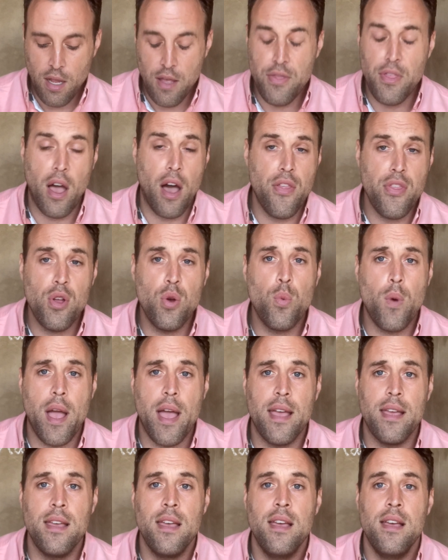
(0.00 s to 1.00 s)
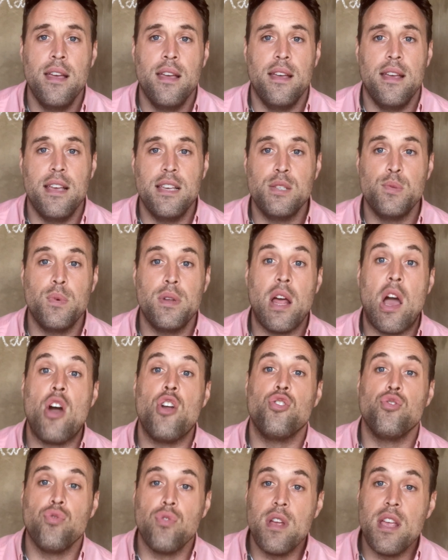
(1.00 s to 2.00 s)
The other way is when I
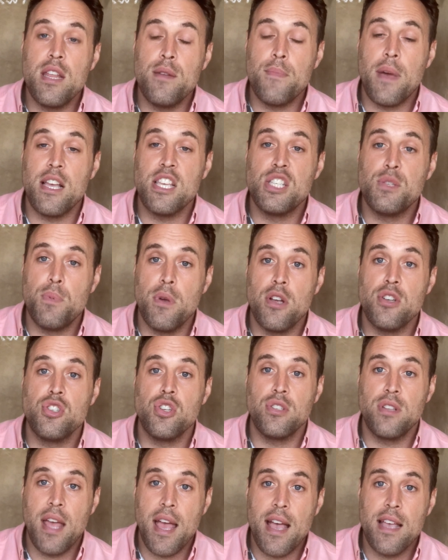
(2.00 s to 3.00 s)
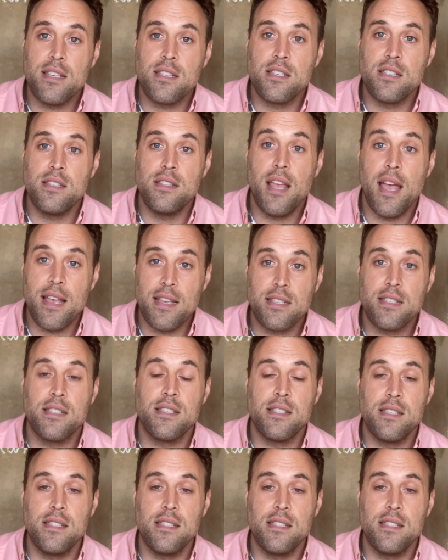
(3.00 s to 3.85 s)
would read my spiritual texts.